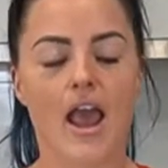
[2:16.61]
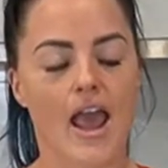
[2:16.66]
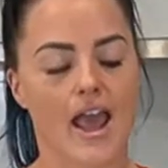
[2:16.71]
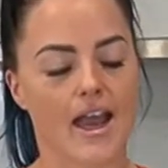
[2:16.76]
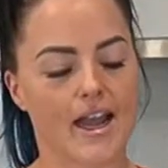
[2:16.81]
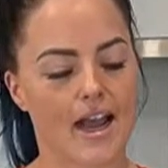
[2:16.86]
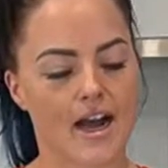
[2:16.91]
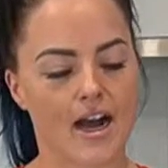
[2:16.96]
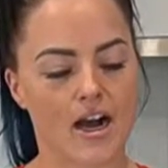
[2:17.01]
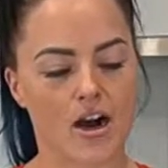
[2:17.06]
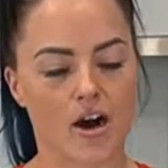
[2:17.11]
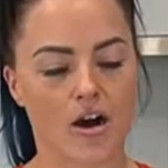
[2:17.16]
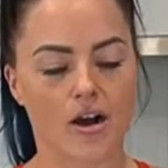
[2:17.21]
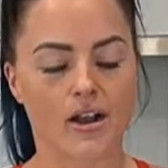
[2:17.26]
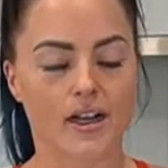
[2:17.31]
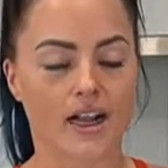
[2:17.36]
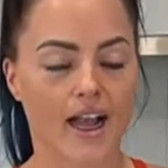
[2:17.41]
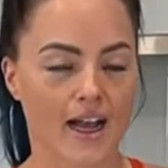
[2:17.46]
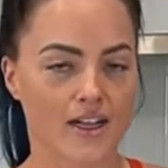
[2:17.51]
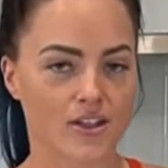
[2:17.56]
and
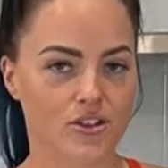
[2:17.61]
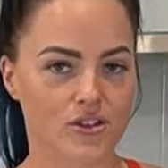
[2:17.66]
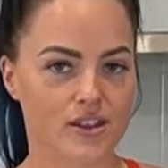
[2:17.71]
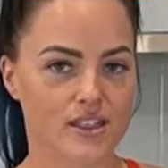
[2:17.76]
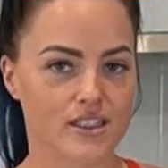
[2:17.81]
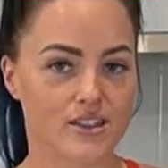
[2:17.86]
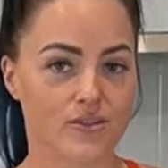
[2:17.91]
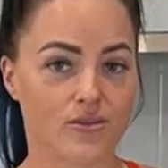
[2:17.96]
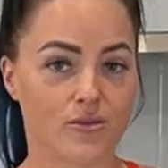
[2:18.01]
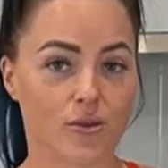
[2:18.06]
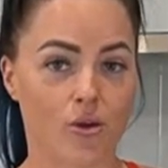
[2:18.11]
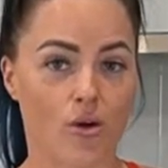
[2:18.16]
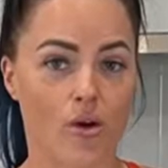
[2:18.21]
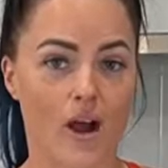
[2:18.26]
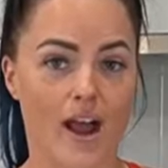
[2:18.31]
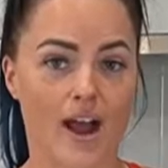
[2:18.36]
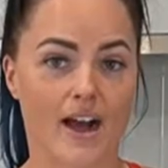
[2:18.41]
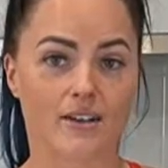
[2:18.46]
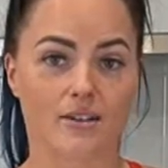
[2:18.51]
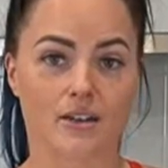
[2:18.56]
our calories
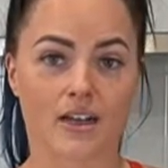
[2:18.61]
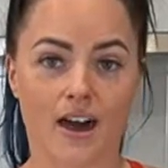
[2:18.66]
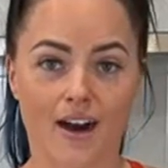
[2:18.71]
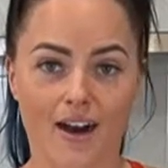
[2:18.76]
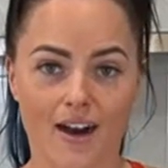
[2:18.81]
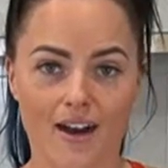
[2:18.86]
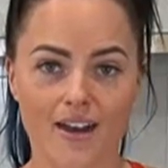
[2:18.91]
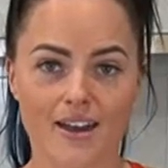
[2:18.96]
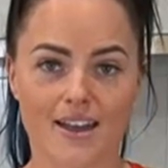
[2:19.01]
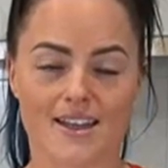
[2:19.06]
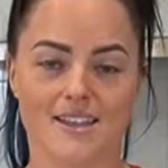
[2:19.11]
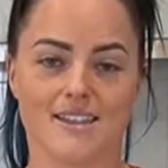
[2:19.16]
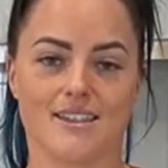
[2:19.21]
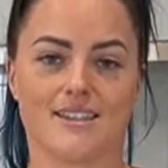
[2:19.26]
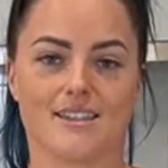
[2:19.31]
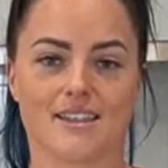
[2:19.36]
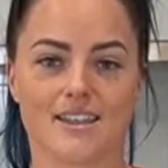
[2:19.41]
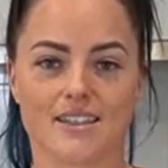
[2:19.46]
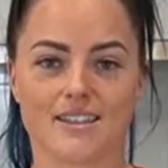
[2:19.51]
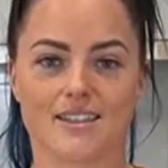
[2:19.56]
for our cut is
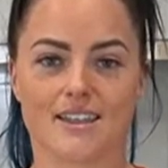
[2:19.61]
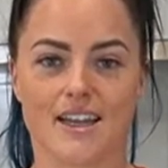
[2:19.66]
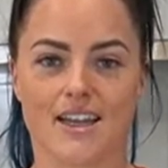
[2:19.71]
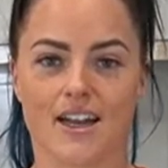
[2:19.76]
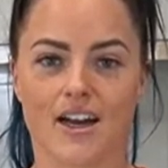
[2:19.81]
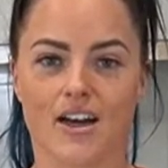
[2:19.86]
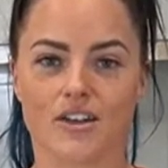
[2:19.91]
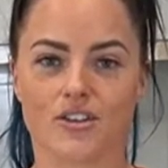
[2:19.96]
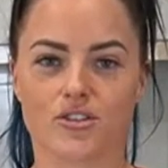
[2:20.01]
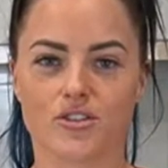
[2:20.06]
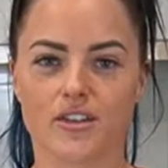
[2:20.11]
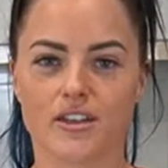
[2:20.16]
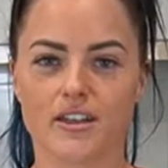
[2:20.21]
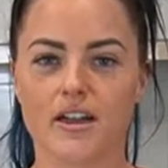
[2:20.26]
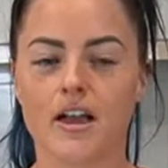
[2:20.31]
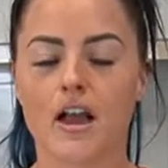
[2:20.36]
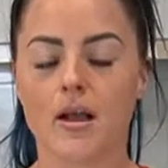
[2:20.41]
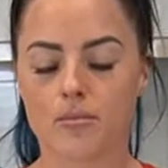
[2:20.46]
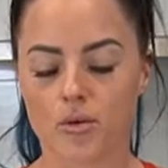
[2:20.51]
1600,